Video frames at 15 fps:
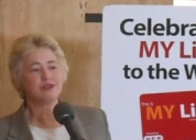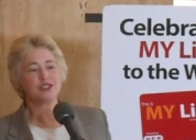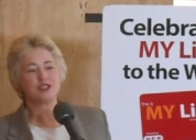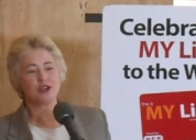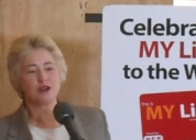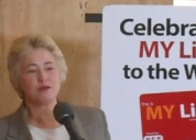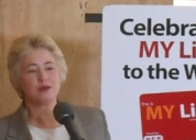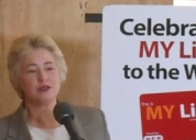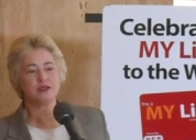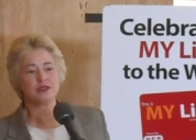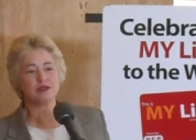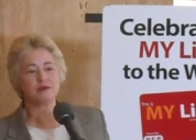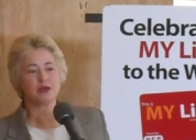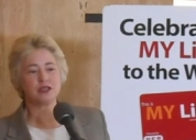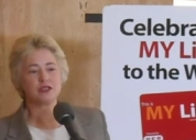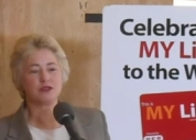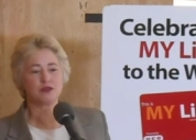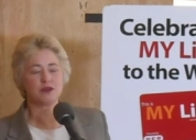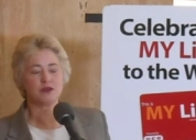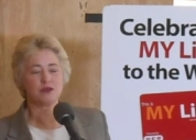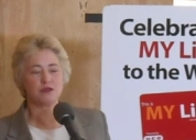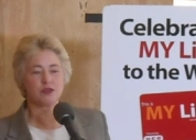determined to make sure
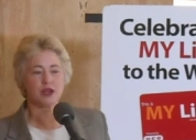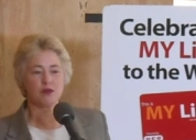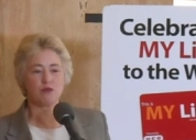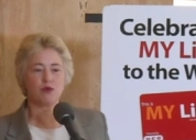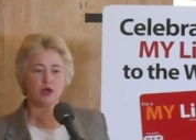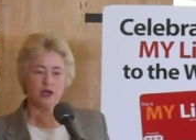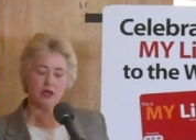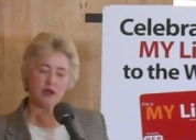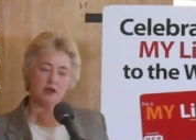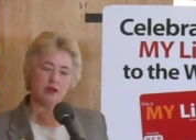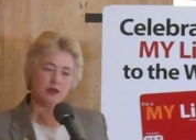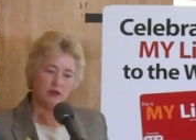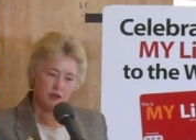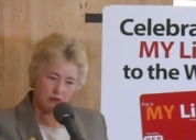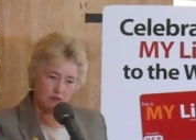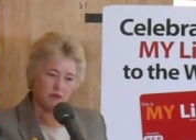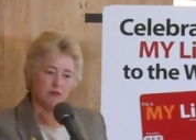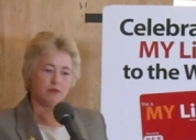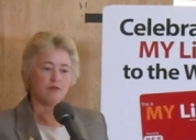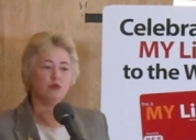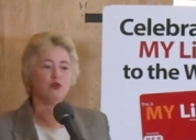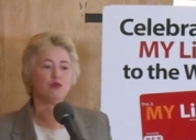that we
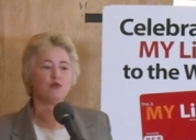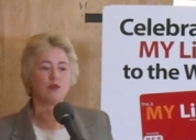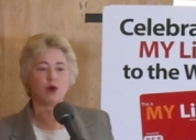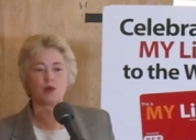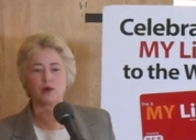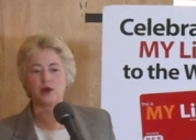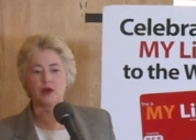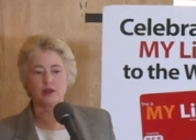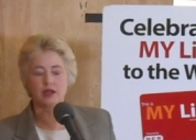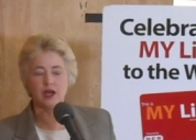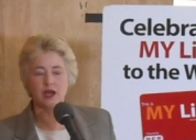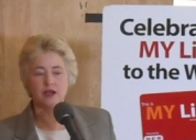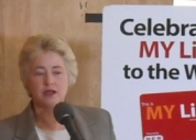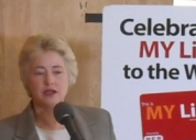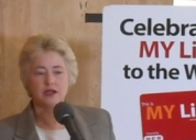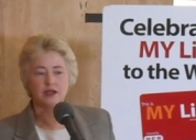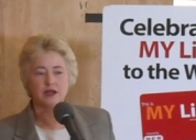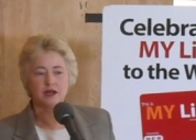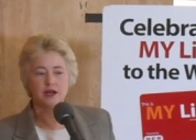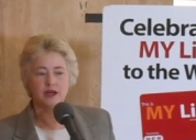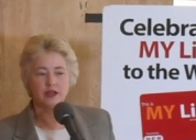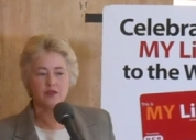move forward on that
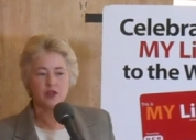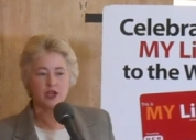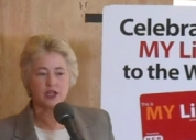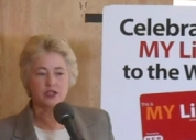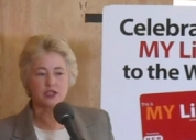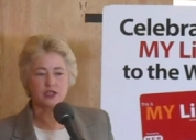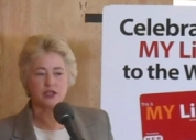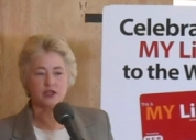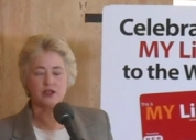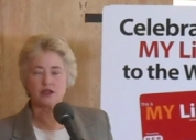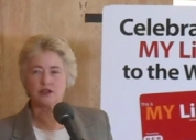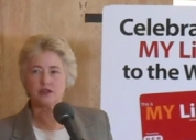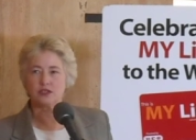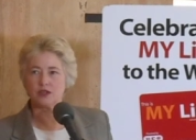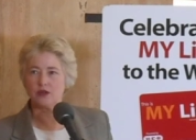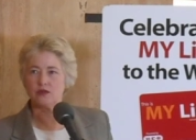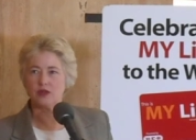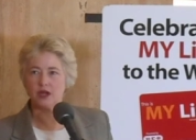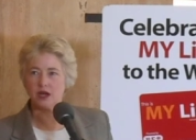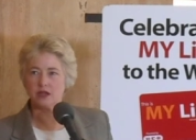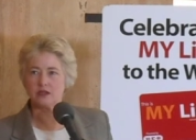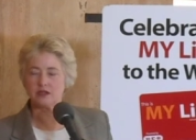in the next year, so
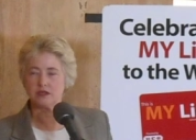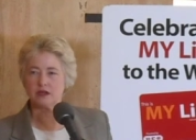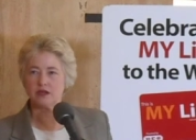that